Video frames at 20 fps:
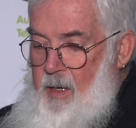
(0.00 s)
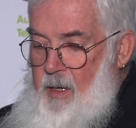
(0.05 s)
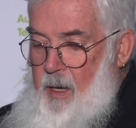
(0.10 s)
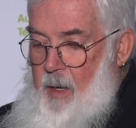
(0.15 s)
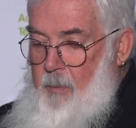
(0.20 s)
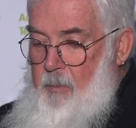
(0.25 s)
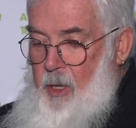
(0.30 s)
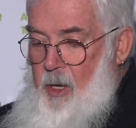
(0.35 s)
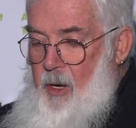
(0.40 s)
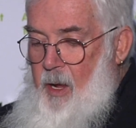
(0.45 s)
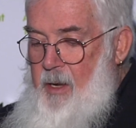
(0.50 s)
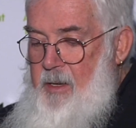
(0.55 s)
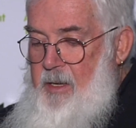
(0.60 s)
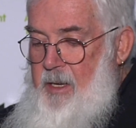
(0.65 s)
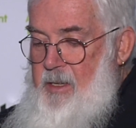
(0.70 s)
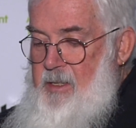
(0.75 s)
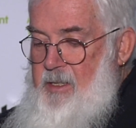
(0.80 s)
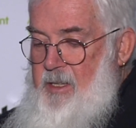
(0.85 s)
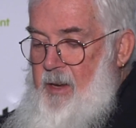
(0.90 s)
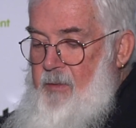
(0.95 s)
And by
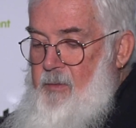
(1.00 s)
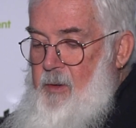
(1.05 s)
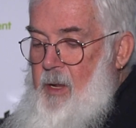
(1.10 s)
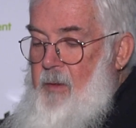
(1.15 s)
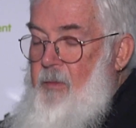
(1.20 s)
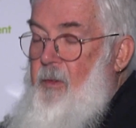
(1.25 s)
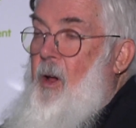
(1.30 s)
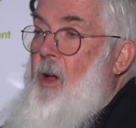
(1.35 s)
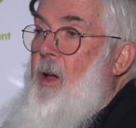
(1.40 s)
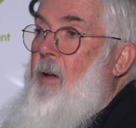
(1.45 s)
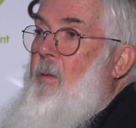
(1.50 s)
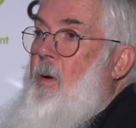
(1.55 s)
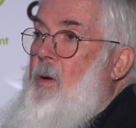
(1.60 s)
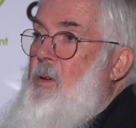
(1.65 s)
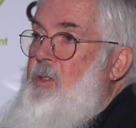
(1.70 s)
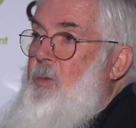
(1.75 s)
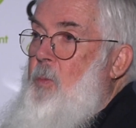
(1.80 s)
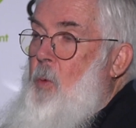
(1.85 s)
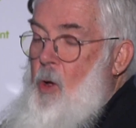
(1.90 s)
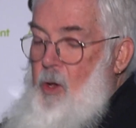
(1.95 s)
1975, I
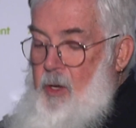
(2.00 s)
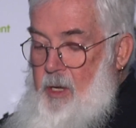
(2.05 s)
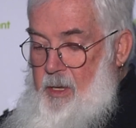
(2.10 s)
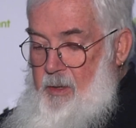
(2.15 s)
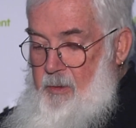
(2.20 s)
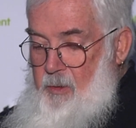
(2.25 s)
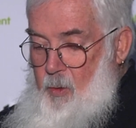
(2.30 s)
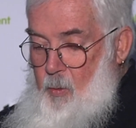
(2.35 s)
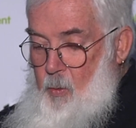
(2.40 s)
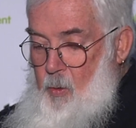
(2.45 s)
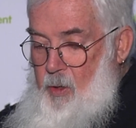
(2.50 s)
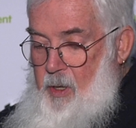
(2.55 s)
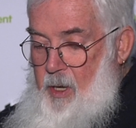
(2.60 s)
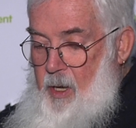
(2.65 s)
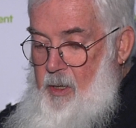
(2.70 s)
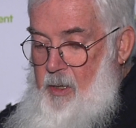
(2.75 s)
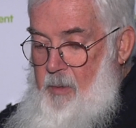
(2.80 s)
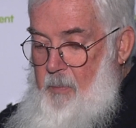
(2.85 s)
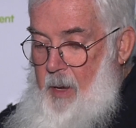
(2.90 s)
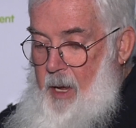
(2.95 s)
was working in the
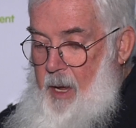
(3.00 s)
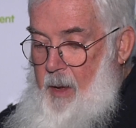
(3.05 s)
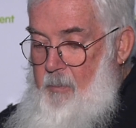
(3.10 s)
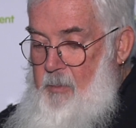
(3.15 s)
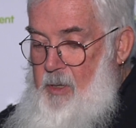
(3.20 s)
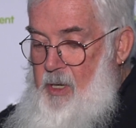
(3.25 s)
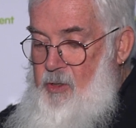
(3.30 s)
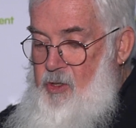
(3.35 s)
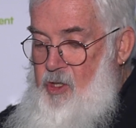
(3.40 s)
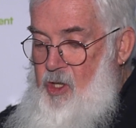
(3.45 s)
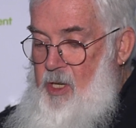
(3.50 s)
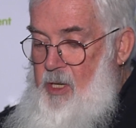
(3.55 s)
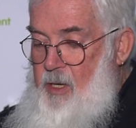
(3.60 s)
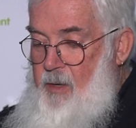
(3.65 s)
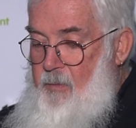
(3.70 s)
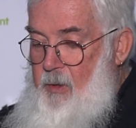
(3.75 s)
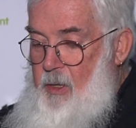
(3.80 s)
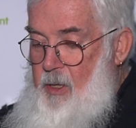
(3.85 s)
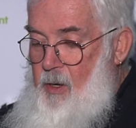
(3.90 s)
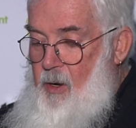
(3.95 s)
audio department at
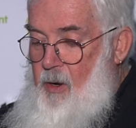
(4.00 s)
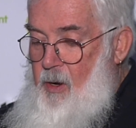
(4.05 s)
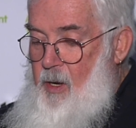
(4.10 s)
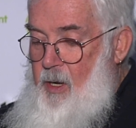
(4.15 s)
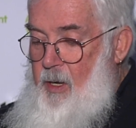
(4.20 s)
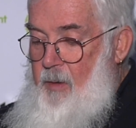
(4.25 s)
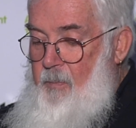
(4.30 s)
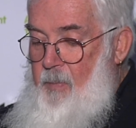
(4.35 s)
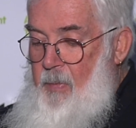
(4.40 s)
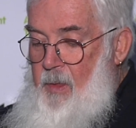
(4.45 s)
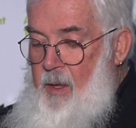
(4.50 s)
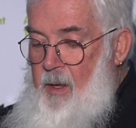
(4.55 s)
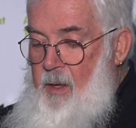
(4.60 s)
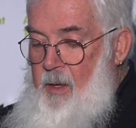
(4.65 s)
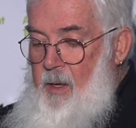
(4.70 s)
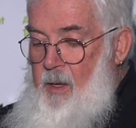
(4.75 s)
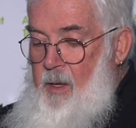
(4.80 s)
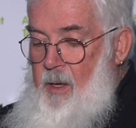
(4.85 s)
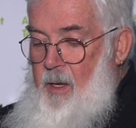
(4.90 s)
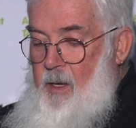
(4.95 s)
GTV9,
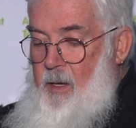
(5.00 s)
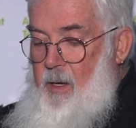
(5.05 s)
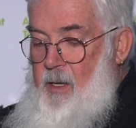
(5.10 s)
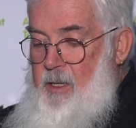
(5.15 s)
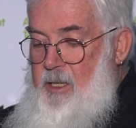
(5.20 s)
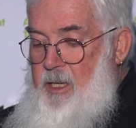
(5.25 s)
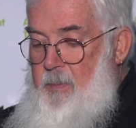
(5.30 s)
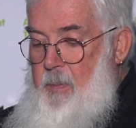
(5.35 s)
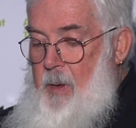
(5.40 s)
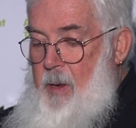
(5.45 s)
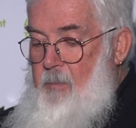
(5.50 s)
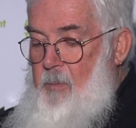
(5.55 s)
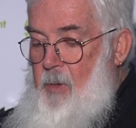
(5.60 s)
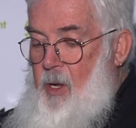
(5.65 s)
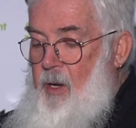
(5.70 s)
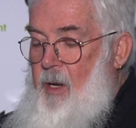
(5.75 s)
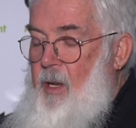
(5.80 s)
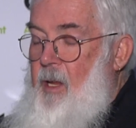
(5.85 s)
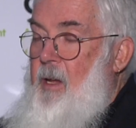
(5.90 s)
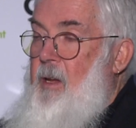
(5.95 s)
and I'd spent
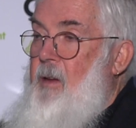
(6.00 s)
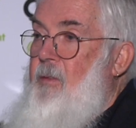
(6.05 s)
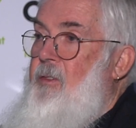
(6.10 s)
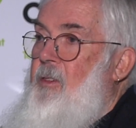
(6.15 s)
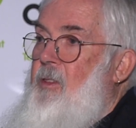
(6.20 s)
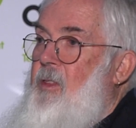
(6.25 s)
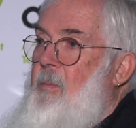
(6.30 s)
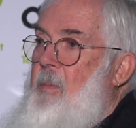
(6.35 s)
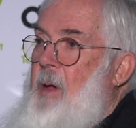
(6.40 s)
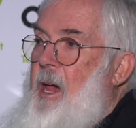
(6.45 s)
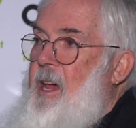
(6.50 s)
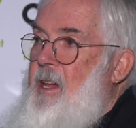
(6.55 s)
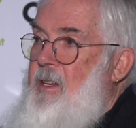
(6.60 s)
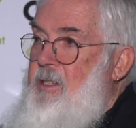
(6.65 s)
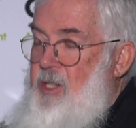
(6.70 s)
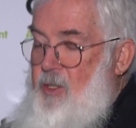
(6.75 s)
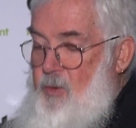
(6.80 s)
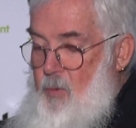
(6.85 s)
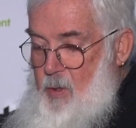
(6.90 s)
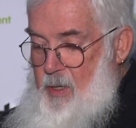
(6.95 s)
my leave for the
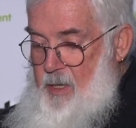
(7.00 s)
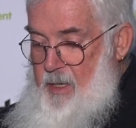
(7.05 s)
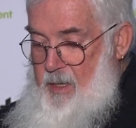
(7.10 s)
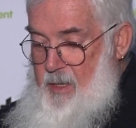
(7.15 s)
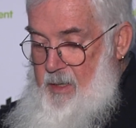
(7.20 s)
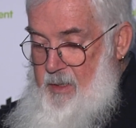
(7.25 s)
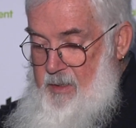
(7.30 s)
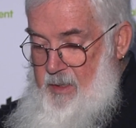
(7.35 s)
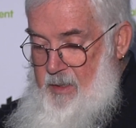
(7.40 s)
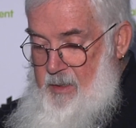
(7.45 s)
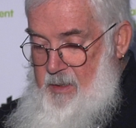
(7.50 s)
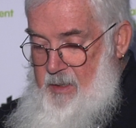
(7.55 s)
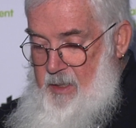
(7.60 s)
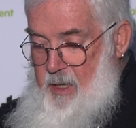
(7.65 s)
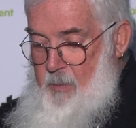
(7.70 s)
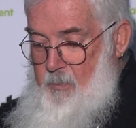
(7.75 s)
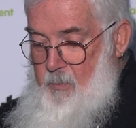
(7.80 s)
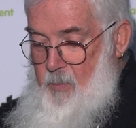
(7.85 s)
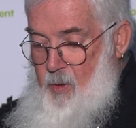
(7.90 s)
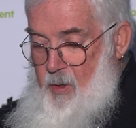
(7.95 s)
past 3 years at
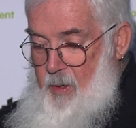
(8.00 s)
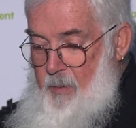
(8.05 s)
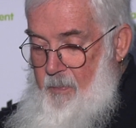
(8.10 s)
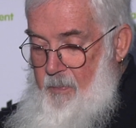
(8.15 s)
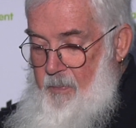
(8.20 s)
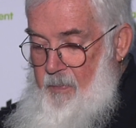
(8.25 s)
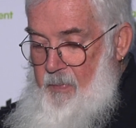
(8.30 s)
Sunbury.